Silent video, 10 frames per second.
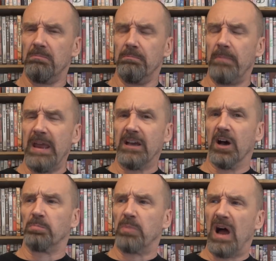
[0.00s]

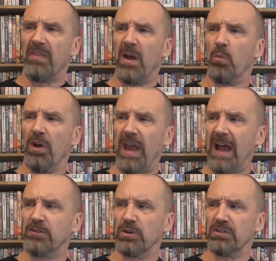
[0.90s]
makeup on that one
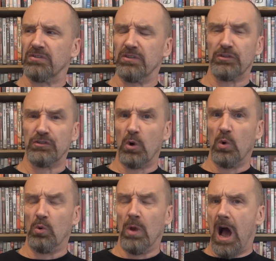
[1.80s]
actress just
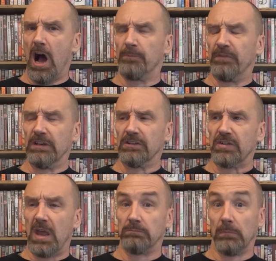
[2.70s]
so obvious
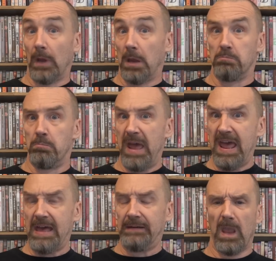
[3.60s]
and
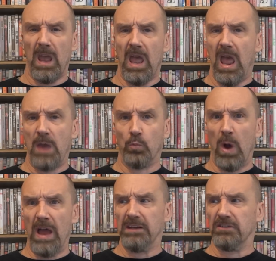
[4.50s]
bad? And
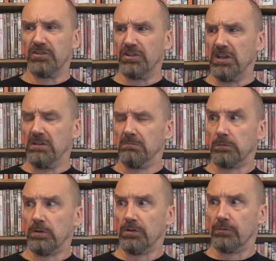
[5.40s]
why did she
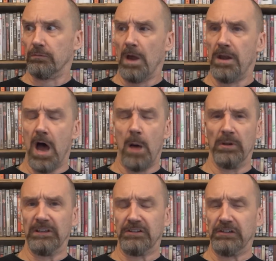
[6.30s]
just
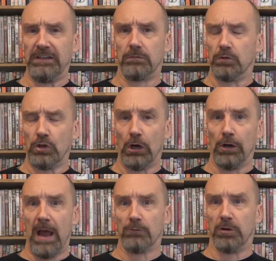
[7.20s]
anomalously turn
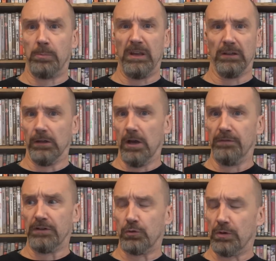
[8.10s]
out to be a love
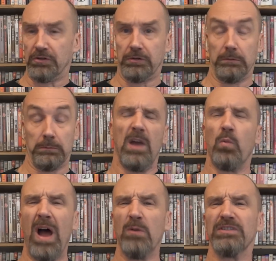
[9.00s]
interest? And
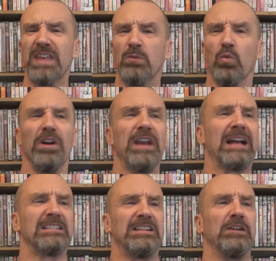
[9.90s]
why was that one
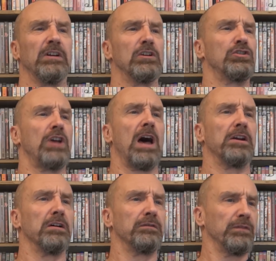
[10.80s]
exterior shot
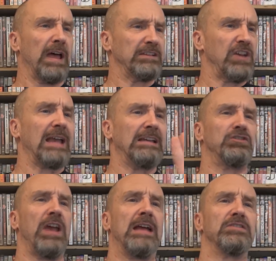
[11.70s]
of like Jackie
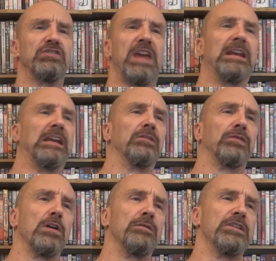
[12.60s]
Chan standing in
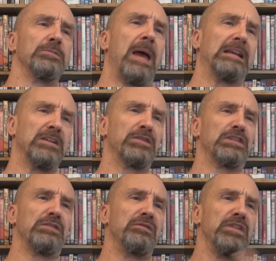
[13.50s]
front of this
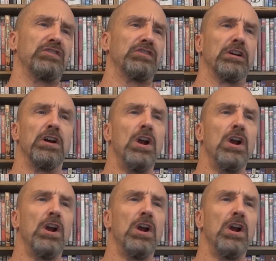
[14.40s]
magnificent vista